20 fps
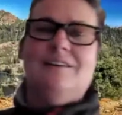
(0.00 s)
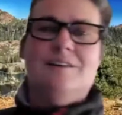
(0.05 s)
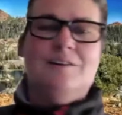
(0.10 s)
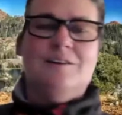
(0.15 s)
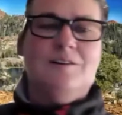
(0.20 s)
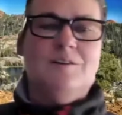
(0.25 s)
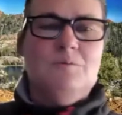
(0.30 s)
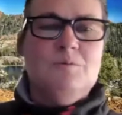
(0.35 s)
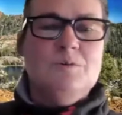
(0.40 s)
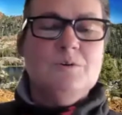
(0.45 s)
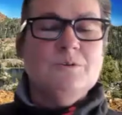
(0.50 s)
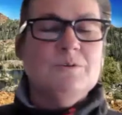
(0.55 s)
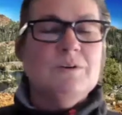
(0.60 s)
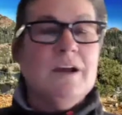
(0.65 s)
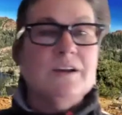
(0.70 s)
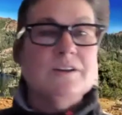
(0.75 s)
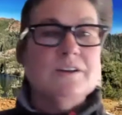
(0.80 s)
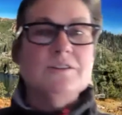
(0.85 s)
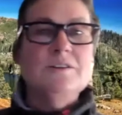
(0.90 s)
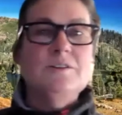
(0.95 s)
we're
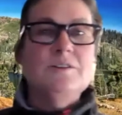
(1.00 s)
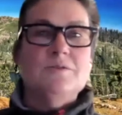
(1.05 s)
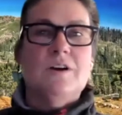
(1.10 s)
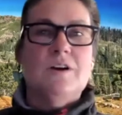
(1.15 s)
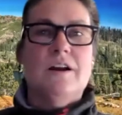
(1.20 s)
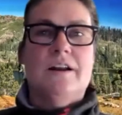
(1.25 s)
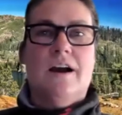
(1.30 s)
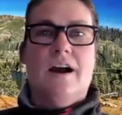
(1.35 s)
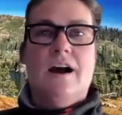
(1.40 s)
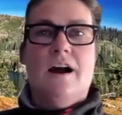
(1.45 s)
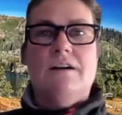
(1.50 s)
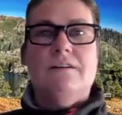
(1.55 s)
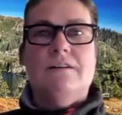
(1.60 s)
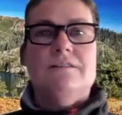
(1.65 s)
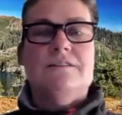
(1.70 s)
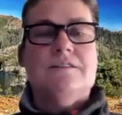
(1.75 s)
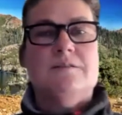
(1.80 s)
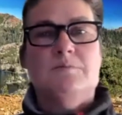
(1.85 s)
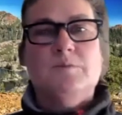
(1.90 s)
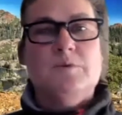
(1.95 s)
actually trying to hire
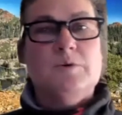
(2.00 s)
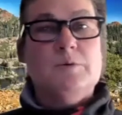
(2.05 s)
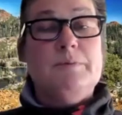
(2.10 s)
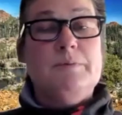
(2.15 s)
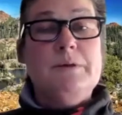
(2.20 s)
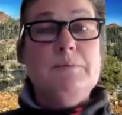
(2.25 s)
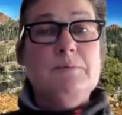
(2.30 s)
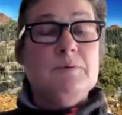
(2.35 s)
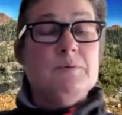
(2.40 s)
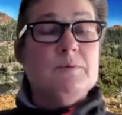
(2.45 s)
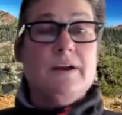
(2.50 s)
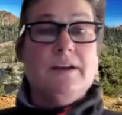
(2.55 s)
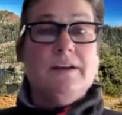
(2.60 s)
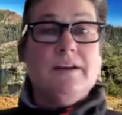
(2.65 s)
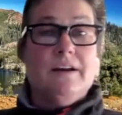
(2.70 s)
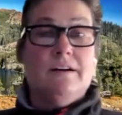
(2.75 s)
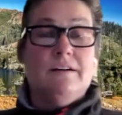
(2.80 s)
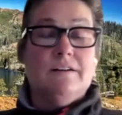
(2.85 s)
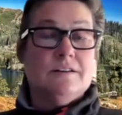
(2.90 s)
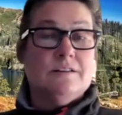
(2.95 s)
some more people right
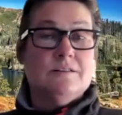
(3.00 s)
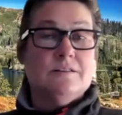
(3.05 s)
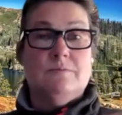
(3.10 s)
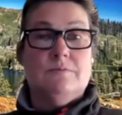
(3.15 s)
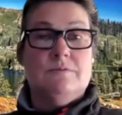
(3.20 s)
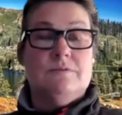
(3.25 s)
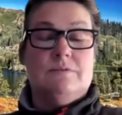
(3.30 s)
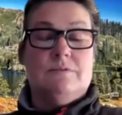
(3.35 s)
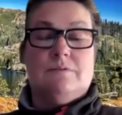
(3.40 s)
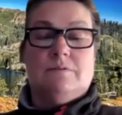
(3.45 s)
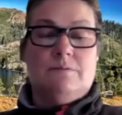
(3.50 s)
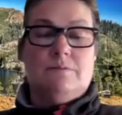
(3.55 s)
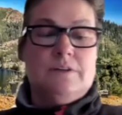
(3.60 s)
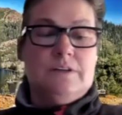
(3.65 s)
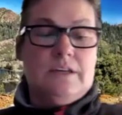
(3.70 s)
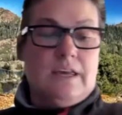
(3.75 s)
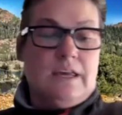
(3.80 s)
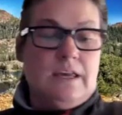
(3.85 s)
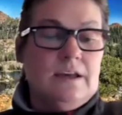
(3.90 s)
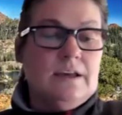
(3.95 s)
now because we
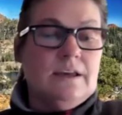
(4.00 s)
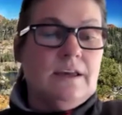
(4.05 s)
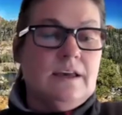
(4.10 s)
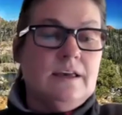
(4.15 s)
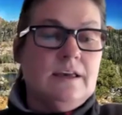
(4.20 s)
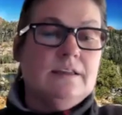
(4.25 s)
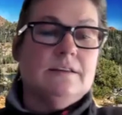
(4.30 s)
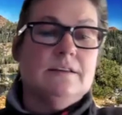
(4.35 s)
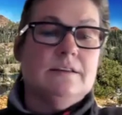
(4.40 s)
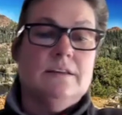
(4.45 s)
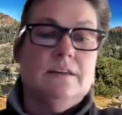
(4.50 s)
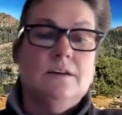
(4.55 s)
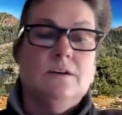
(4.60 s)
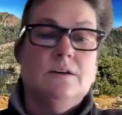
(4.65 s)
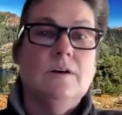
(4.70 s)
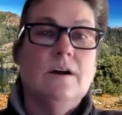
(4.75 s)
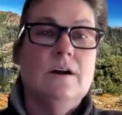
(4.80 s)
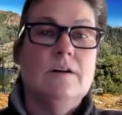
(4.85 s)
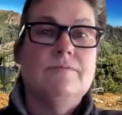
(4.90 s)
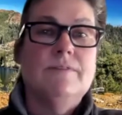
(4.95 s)
can't get
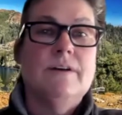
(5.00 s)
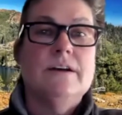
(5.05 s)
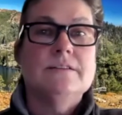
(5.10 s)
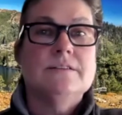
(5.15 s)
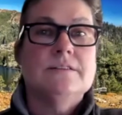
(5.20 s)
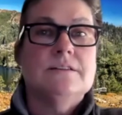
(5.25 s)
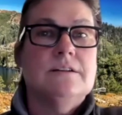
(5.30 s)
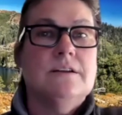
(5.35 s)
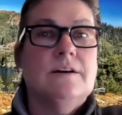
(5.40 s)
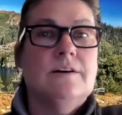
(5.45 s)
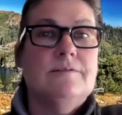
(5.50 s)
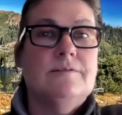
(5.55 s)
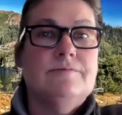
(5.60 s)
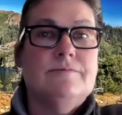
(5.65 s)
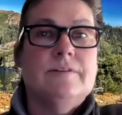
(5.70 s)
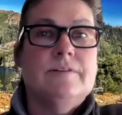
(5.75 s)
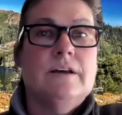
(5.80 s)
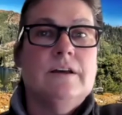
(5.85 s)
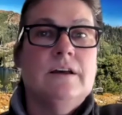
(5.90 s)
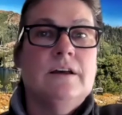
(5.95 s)
gear out fast enough.
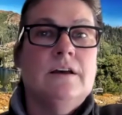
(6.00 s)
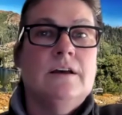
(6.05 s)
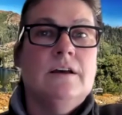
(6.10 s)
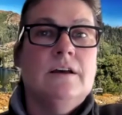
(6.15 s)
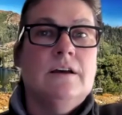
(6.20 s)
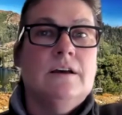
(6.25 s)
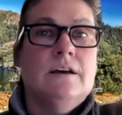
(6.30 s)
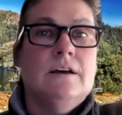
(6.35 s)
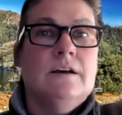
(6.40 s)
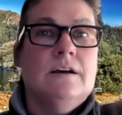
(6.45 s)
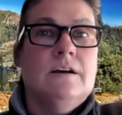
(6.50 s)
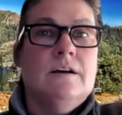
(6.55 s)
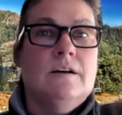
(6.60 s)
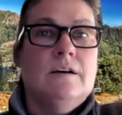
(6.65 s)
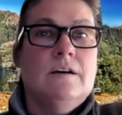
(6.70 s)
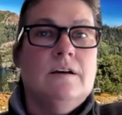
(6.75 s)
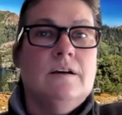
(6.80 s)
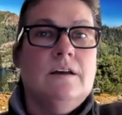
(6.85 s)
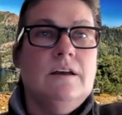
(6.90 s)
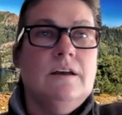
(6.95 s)

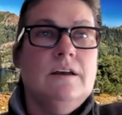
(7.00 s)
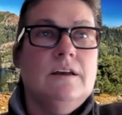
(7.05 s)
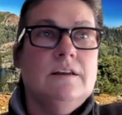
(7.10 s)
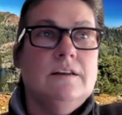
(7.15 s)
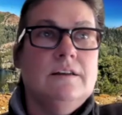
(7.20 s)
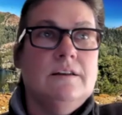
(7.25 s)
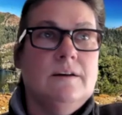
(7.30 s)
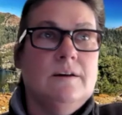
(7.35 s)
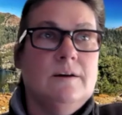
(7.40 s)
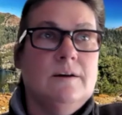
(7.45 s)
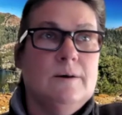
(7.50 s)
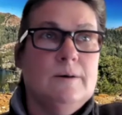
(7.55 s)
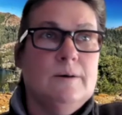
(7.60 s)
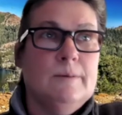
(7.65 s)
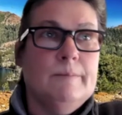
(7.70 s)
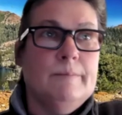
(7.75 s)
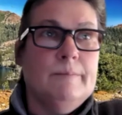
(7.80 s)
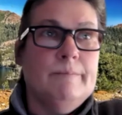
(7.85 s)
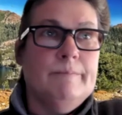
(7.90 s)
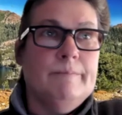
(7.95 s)
And
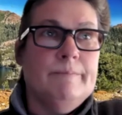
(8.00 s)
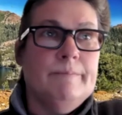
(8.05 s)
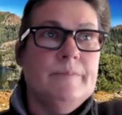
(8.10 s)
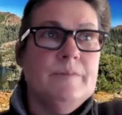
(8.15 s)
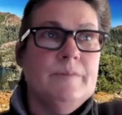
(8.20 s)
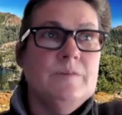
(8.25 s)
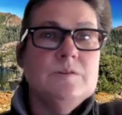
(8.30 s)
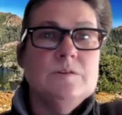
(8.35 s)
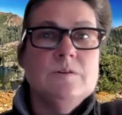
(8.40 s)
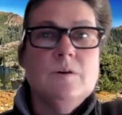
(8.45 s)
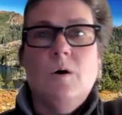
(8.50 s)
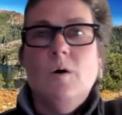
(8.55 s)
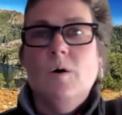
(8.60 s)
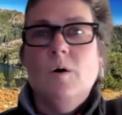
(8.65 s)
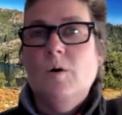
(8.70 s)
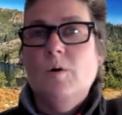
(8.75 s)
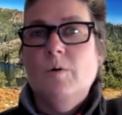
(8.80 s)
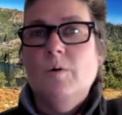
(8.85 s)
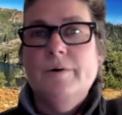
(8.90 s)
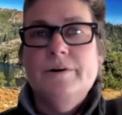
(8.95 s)
there's
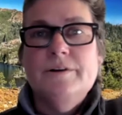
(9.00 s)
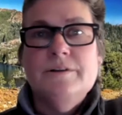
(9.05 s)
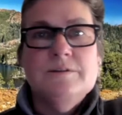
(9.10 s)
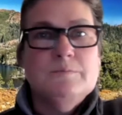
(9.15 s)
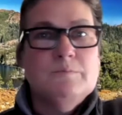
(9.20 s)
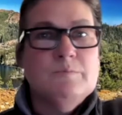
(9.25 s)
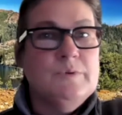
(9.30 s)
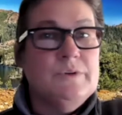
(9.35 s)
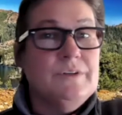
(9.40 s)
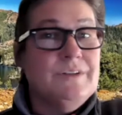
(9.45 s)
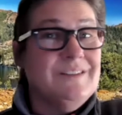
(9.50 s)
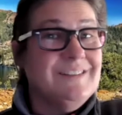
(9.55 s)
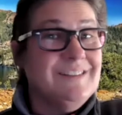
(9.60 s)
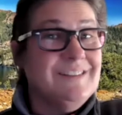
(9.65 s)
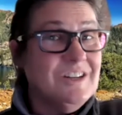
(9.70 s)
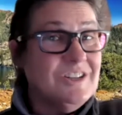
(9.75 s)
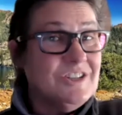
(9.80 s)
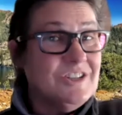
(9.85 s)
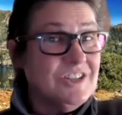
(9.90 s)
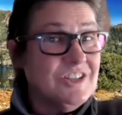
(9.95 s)
always
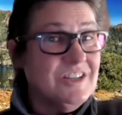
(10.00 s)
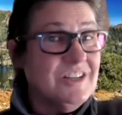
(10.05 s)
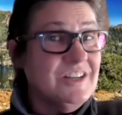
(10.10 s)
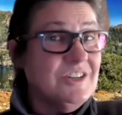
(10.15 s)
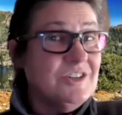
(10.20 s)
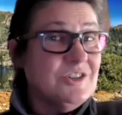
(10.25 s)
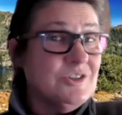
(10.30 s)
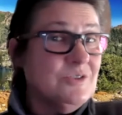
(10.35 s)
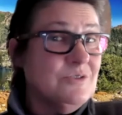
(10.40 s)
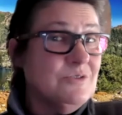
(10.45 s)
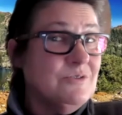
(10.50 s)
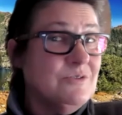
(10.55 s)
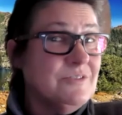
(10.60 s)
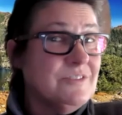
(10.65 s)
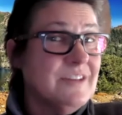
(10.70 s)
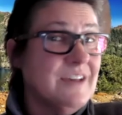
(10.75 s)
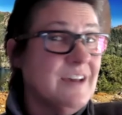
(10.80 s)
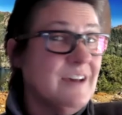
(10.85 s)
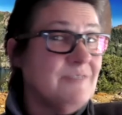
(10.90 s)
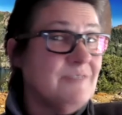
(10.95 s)
production issues
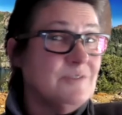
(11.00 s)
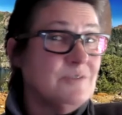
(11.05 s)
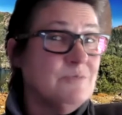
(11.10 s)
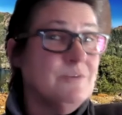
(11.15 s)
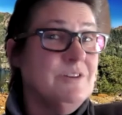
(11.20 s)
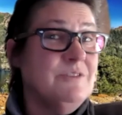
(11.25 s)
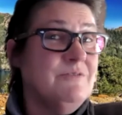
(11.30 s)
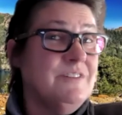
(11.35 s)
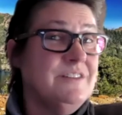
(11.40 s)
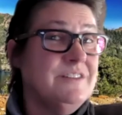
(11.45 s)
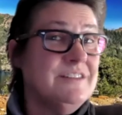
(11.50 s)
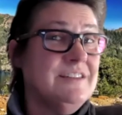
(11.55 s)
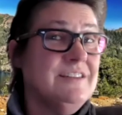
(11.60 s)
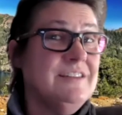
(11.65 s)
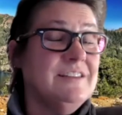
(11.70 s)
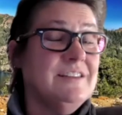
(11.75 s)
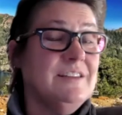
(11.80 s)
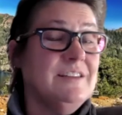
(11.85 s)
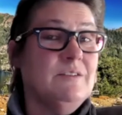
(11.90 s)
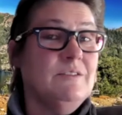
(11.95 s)
to have to
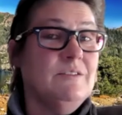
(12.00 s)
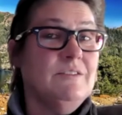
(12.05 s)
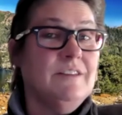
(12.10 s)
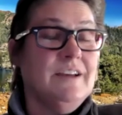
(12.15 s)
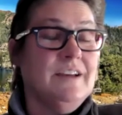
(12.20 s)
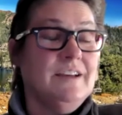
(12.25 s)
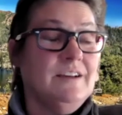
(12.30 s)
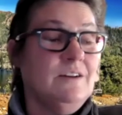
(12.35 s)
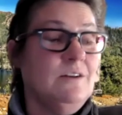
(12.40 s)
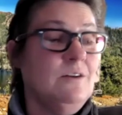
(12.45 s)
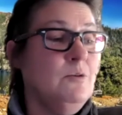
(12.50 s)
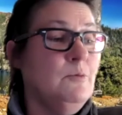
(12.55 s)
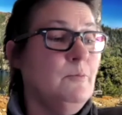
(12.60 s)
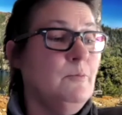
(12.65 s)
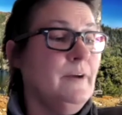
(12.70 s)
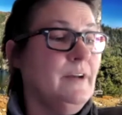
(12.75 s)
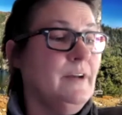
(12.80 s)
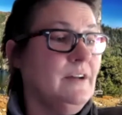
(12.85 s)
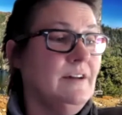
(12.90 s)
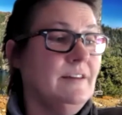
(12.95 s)
revisit, you know, like, oh
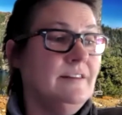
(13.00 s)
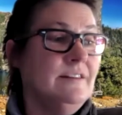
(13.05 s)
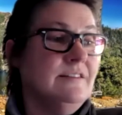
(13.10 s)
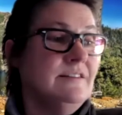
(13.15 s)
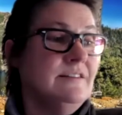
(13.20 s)
my God, this